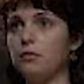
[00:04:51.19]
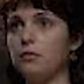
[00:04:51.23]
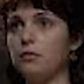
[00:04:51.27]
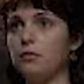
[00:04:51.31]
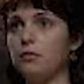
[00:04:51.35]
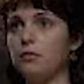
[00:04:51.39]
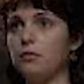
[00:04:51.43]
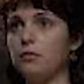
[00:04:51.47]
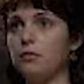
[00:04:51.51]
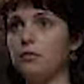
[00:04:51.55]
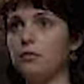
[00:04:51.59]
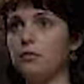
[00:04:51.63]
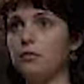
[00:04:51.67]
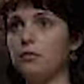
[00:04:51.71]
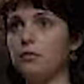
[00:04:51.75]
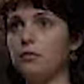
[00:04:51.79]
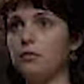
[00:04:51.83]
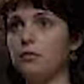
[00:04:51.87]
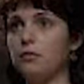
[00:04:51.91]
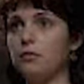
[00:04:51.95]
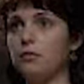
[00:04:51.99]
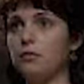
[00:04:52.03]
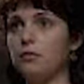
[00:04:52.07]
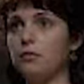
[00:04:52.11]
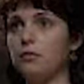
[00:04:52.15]

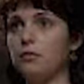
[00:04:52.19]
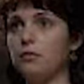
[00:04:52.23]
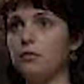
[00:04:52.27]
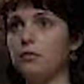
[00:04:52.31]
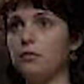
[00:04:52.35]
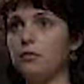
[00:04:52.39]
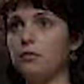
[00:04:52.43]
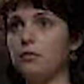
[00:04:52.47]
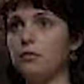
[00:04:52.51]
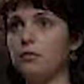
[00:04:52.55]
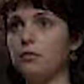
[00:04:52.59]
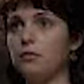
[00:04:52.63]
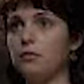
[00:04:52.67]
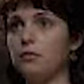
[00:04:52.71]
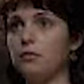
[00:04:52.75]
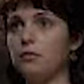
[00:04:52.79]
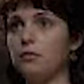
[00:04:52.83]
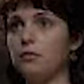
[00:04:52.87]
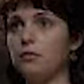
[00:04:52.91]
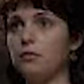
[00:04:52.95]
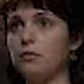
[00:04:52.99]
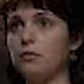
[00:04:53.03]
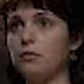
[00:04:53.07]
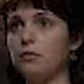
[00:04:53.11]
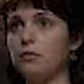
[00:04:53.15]

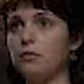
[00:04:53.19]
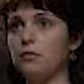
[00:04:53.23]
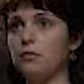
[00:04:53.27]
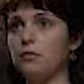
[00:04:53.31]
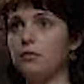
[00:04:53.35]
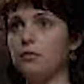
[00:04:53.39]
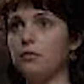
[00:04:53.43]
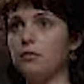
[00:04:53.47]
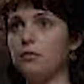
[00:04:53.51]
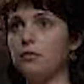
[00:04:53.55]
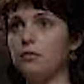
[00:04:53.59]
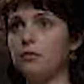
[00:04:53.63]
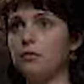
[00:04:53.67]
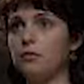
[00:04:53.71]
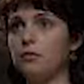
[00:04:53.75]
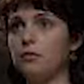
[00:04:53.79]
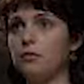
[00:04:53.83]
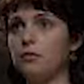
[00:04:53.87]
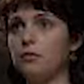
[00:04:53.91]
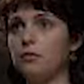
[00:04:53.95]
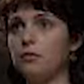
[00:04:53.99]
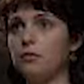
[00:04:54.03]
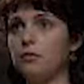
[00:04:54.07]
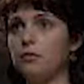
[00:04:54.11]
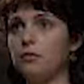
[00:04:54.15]

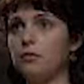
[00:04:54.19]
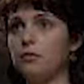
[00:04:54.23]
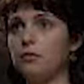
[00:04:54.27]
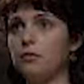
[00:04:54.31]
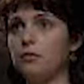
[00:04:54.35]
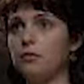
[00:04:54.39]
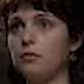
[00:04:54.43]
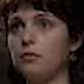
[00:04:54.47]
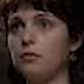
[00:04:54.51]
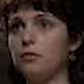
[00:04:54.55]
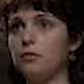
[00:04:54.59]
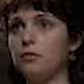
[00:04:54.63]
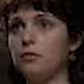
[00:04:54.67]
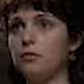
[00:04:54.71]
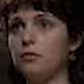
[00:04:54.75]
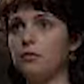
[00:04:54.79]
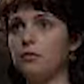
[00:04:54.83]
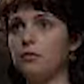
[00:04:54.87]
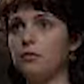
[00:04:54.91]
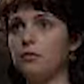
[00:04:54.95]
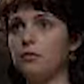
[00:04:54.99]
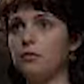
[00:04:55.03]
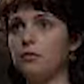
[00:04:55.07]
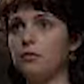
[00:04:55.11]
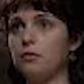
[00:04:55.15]

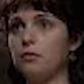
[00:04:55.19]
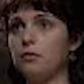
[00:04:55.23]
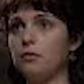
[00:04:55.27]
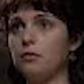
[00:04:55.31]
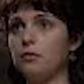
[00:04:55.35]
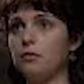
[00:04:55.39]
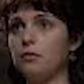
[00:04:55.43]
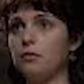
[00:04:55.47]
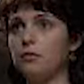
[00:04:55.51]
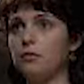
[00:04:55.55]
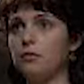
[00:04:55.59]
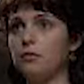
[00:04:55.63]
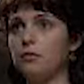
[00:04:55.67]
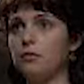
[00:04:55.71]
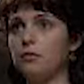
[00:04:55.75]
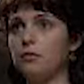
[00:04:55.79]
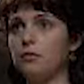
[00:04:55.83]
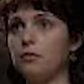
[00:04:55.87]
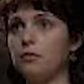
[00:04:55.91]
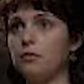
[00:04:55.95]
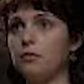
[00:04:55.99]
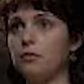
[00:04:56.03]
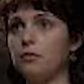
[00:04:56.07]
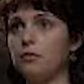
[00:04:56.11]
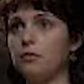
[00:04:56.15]

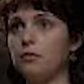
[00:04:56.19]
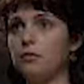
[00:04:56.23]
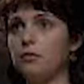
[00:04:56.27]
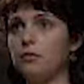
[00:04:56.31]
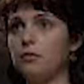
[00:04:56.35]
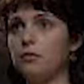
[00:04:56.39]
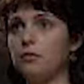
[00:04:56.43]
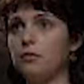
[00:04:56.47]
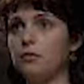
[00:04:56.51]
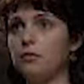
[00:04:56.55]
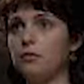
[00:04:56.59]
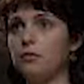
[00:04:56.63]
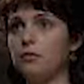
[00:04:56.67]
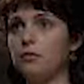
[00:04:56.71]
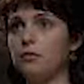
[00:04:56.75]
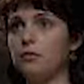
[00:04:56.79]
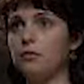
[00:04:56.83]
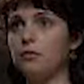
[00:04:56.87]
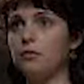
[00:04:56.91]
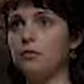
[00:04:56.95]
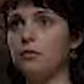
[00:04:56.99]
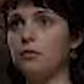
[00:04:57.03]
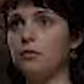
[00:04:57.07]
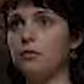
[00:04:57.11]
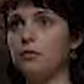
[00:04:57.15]

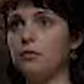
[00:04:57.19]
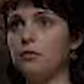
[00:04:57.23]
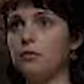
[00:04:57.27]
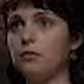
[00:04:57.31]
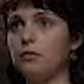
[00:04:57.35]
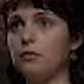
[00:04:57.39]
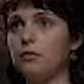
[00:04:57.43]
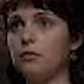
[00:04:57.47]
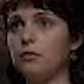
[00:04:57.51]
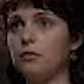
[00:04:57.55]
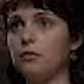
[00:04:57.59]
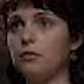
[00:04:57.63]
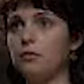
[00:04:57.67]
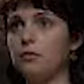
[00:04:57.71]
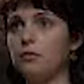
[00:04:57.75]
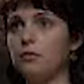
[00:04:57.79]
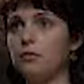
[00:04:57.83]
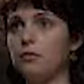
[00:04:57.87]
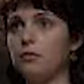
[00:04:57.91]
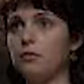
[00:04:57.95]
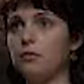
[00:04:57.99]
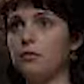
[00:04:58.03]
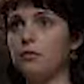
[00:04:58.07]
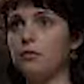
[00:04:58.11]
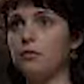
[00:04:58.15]

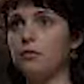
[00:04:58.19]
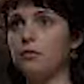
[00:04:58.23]
No words are spoken by the person on screen.